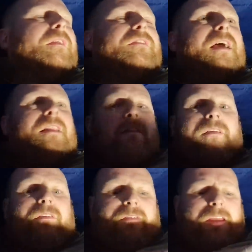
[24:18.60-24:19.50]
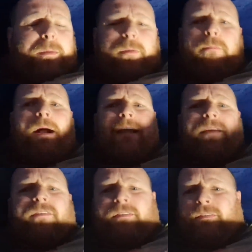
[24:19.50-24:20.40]
the tent, the sleeping
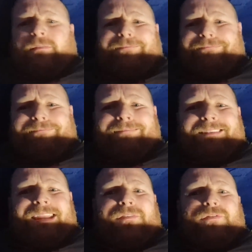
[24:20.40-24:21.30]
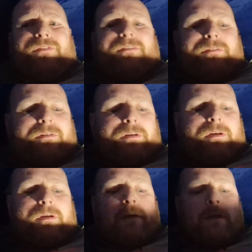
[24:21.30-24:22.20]
bag is different.
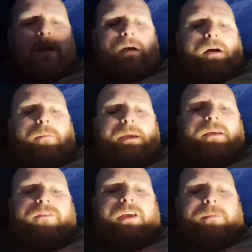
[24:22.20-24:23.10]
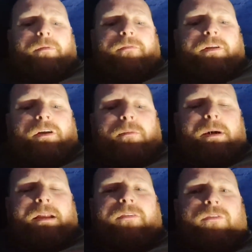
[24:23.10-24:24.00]
I'll make a separate video
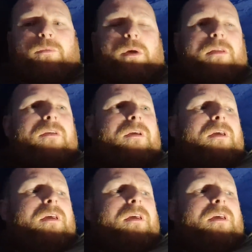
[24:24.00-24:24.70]
about this as well.